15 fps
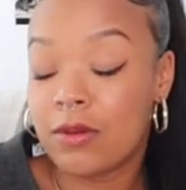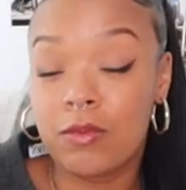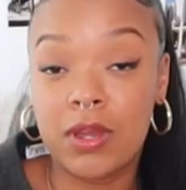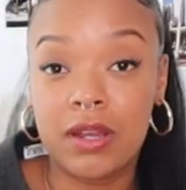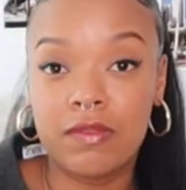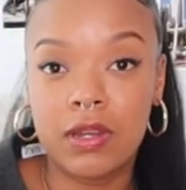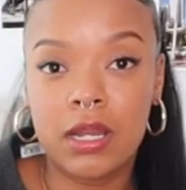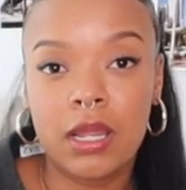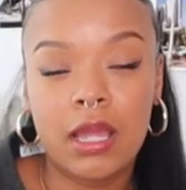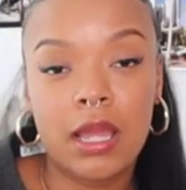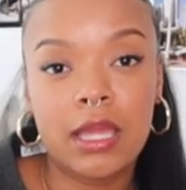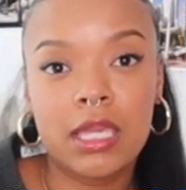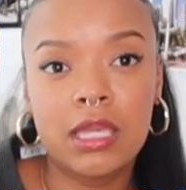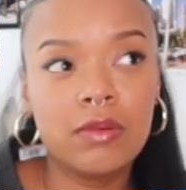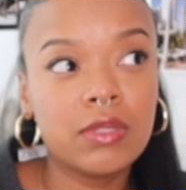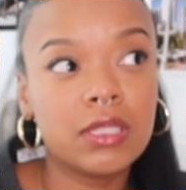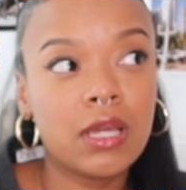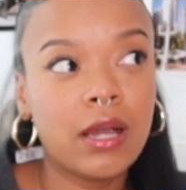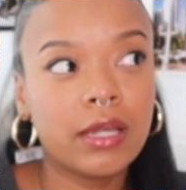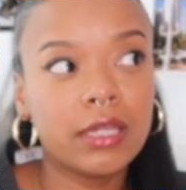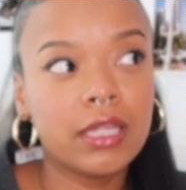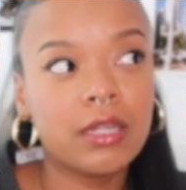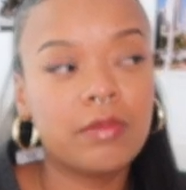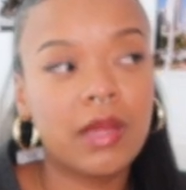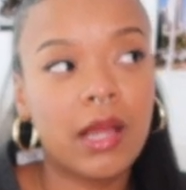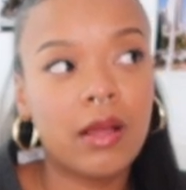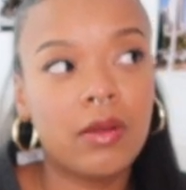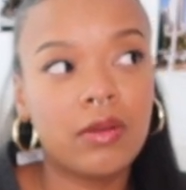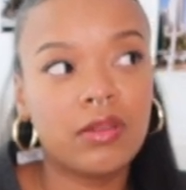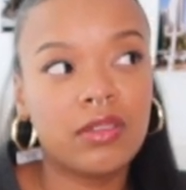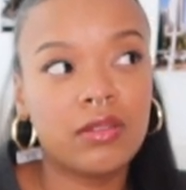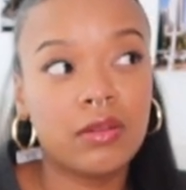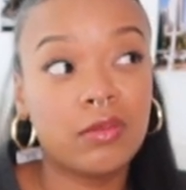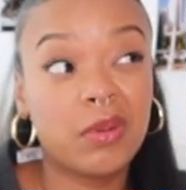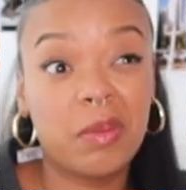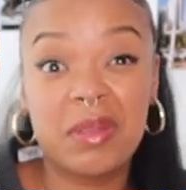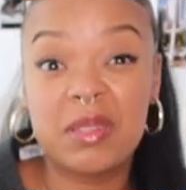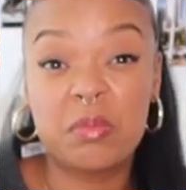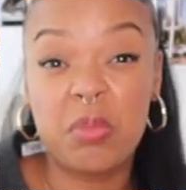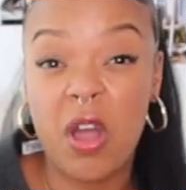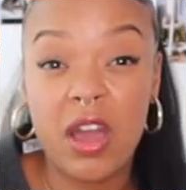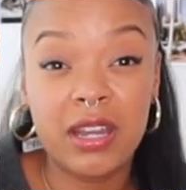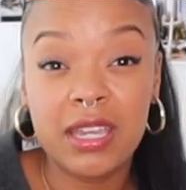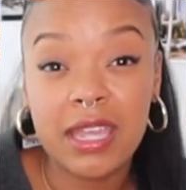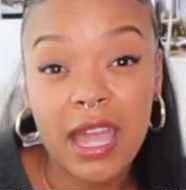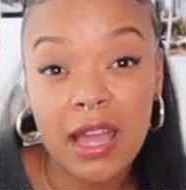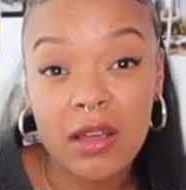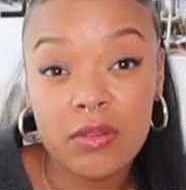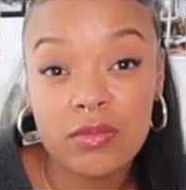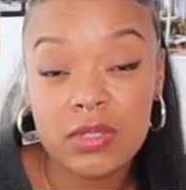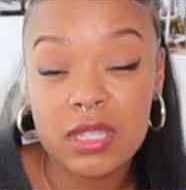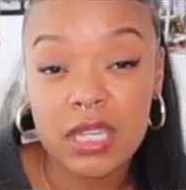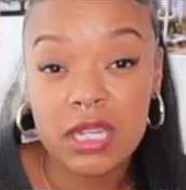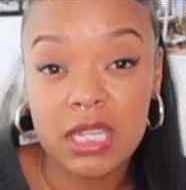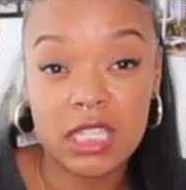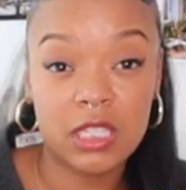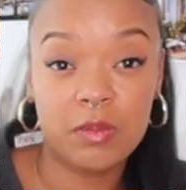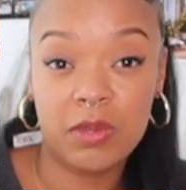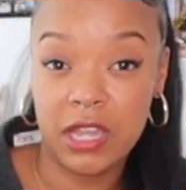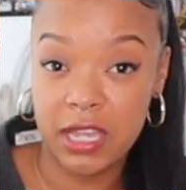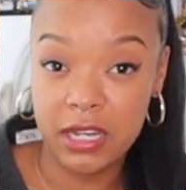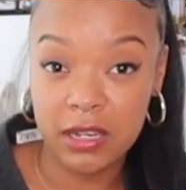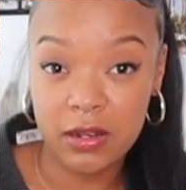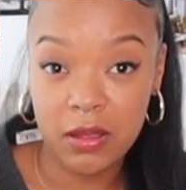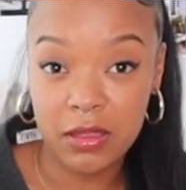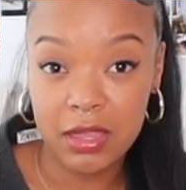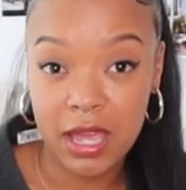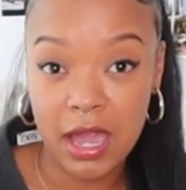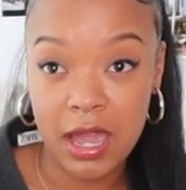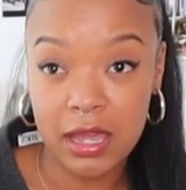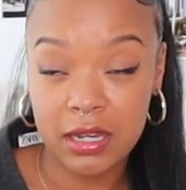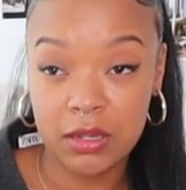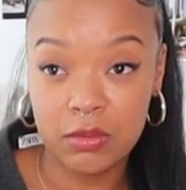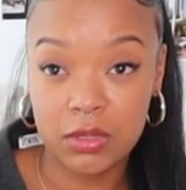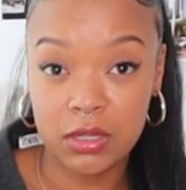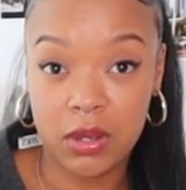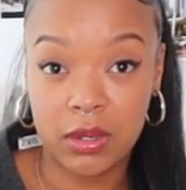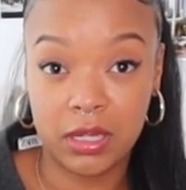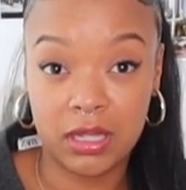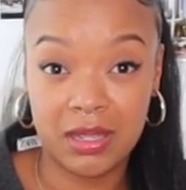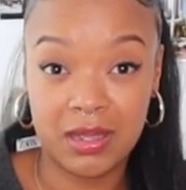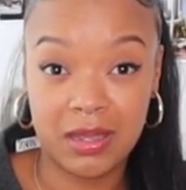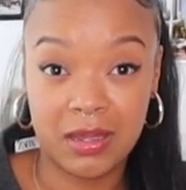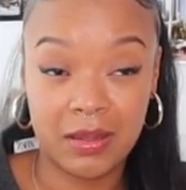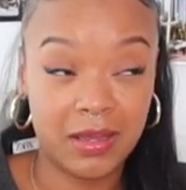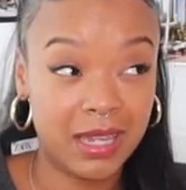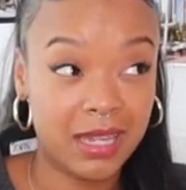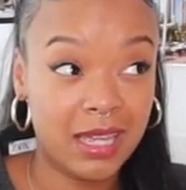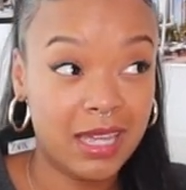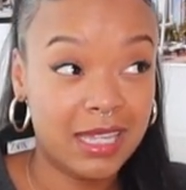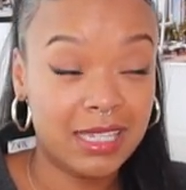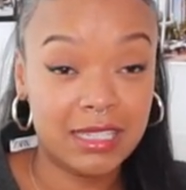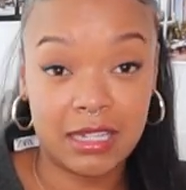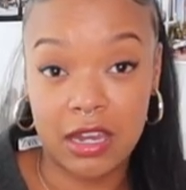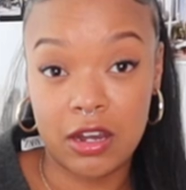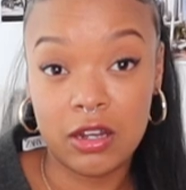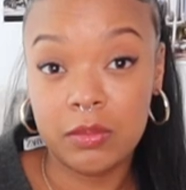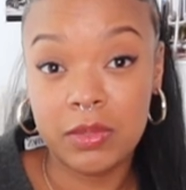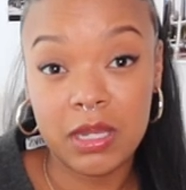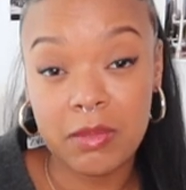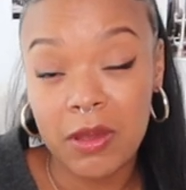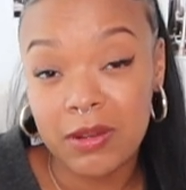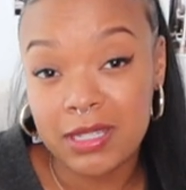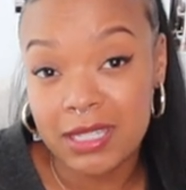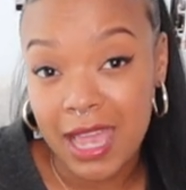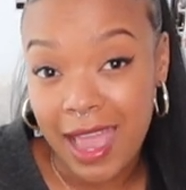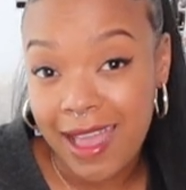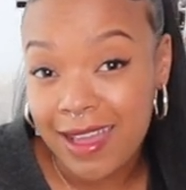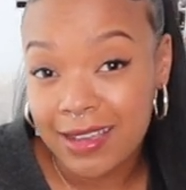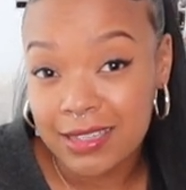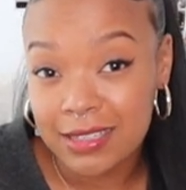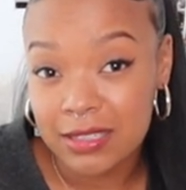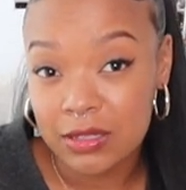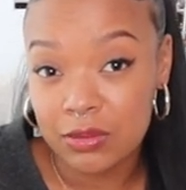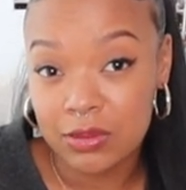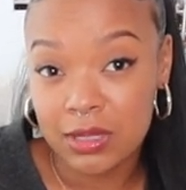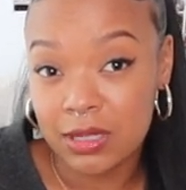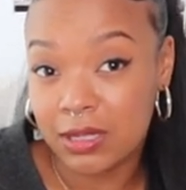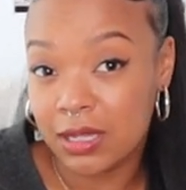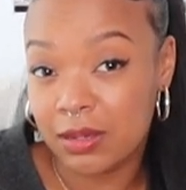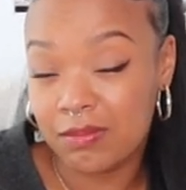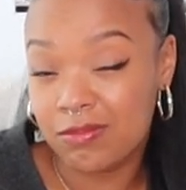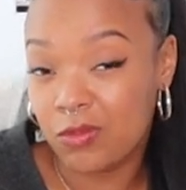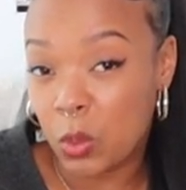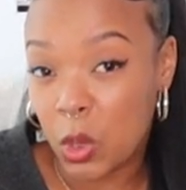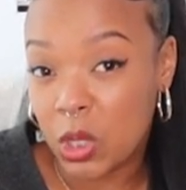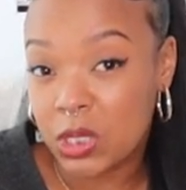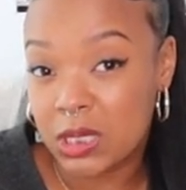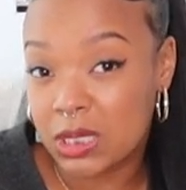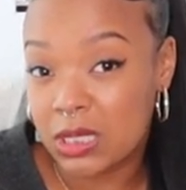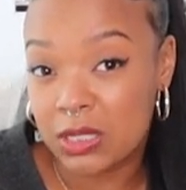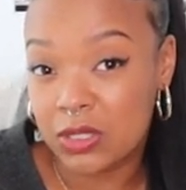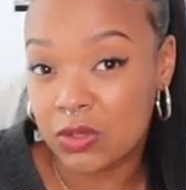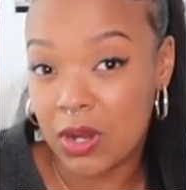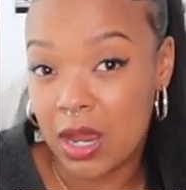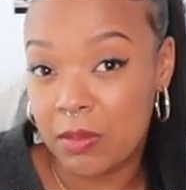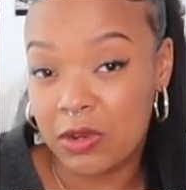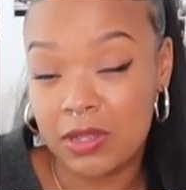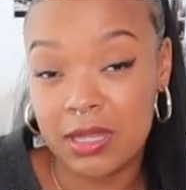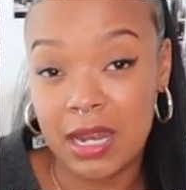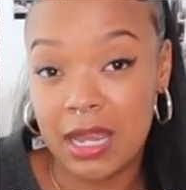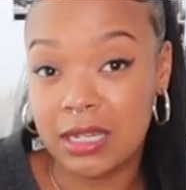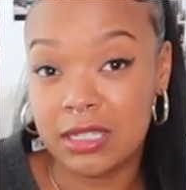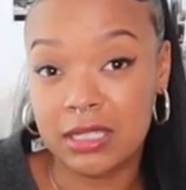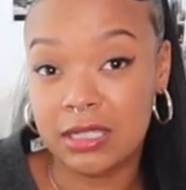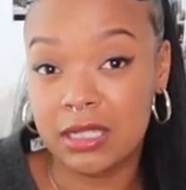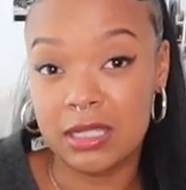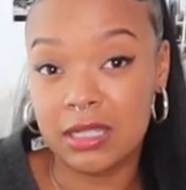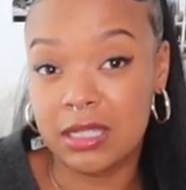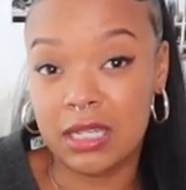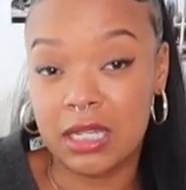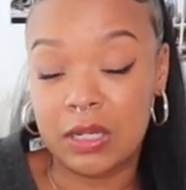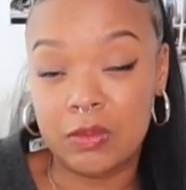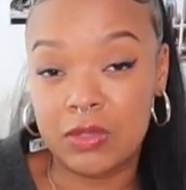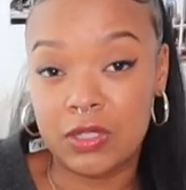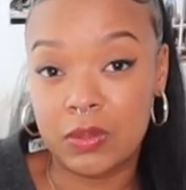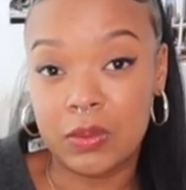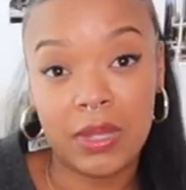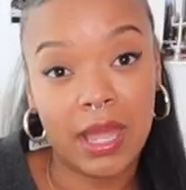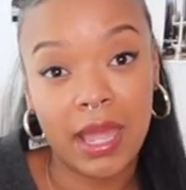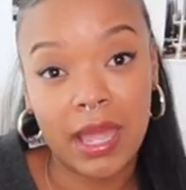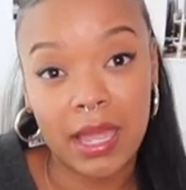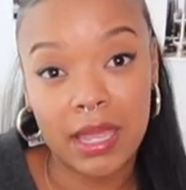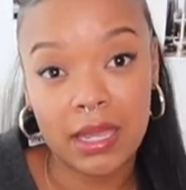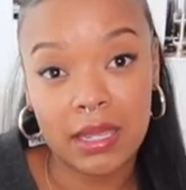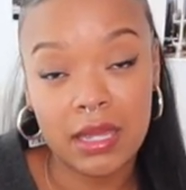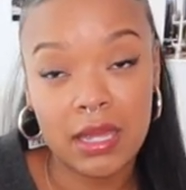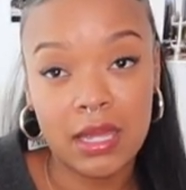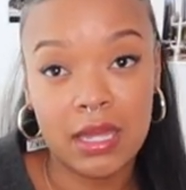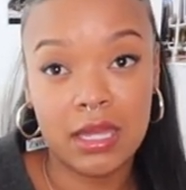Whatever. He was talking about, you know, women's body counts and his opinion on that. He was talking like terribly about his ex, using like words to describe her that I just didn't think was okay.